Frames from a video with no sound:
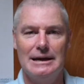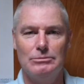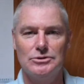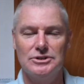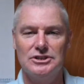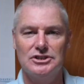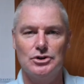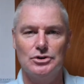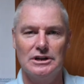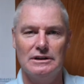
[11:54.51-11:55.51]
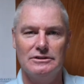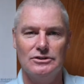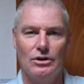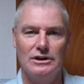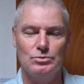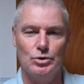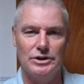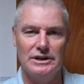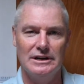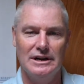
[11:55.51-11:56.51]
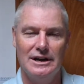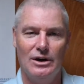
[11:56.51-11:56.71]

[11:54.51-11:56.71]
Hamilton, just couldn't get the tyres working.